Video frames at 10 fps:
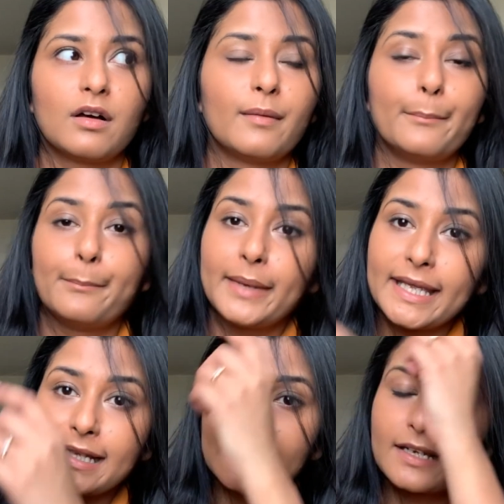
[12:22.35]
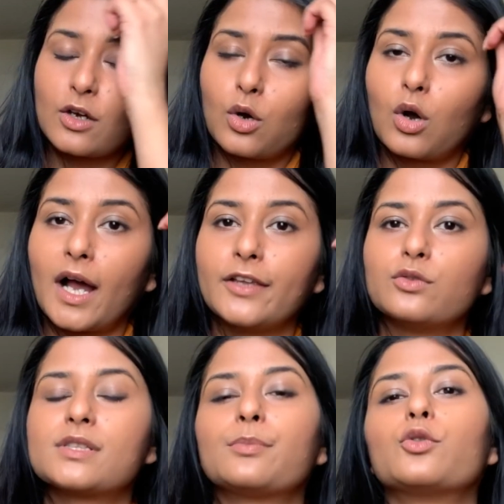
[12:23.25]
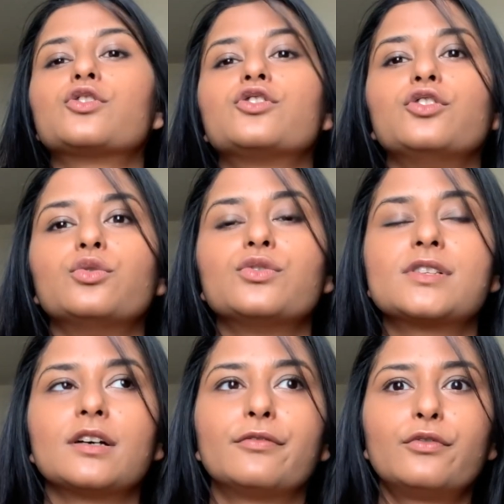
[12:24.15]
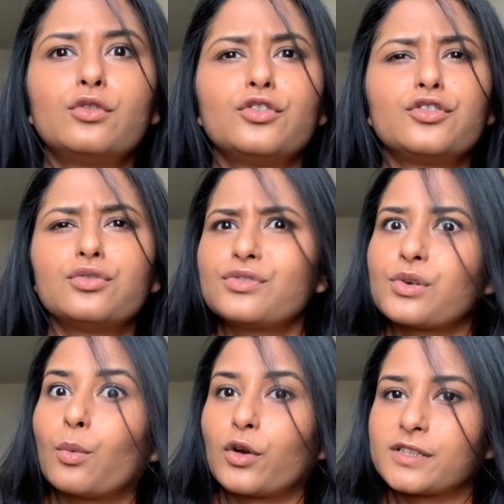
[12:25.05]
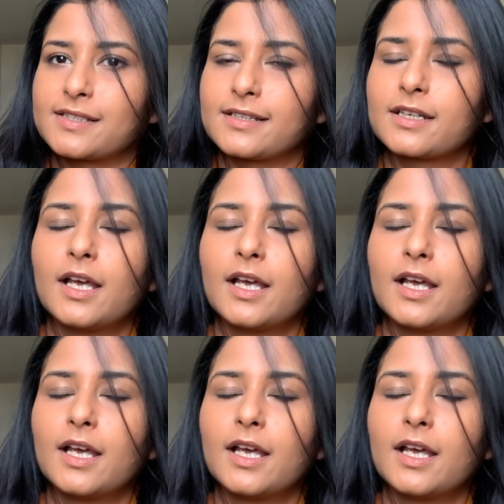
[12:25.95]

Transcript: milk, or are you supposed to use a fruit juice, or what is it?